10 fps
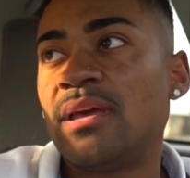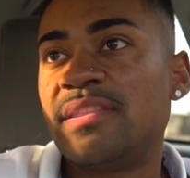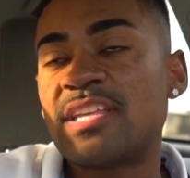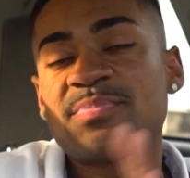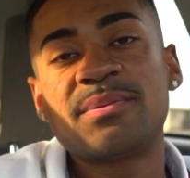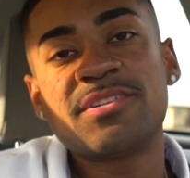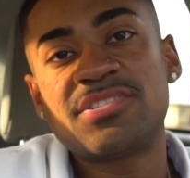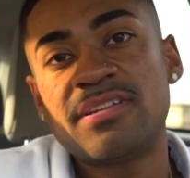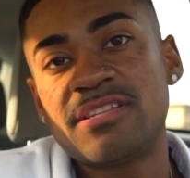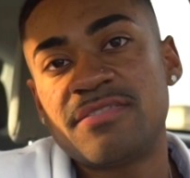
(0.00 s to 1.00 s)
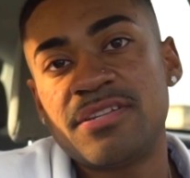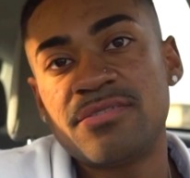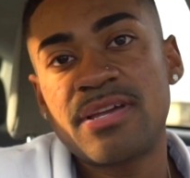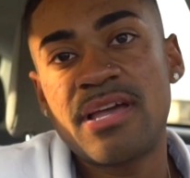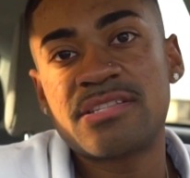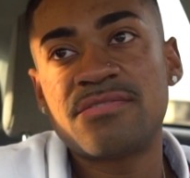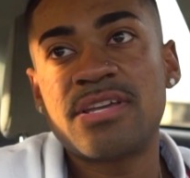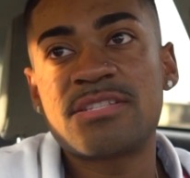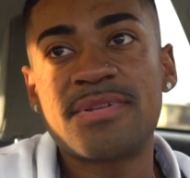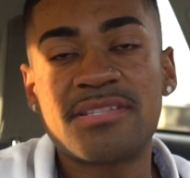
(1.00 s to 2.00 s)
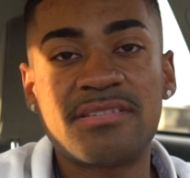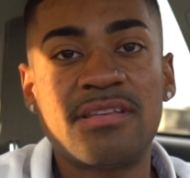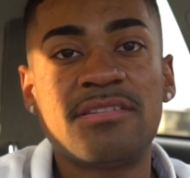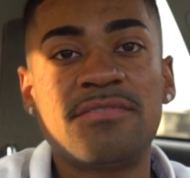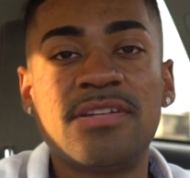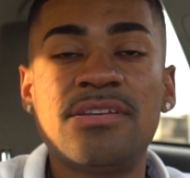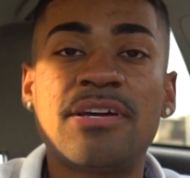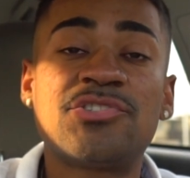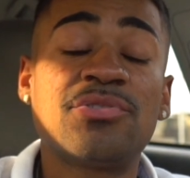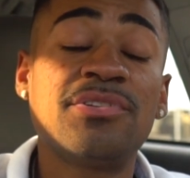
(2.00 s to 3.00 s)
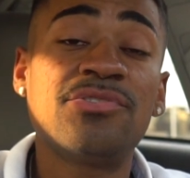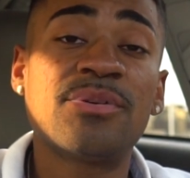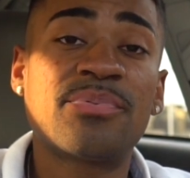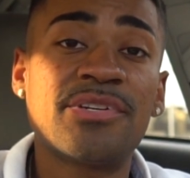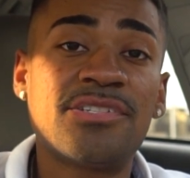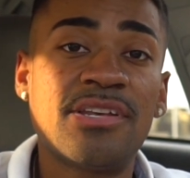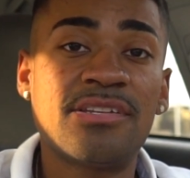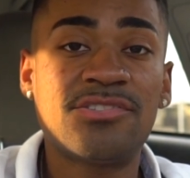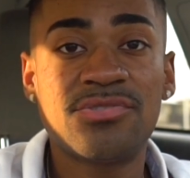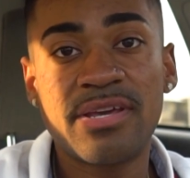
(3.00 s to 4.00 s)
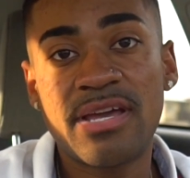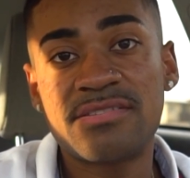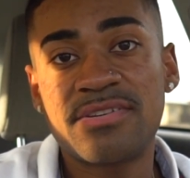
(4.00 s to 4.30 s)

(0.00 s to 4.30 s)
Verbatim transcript: And that's pretty much today's video, guys. If you guys made it to the end of the video, I truly do appreciate you guys.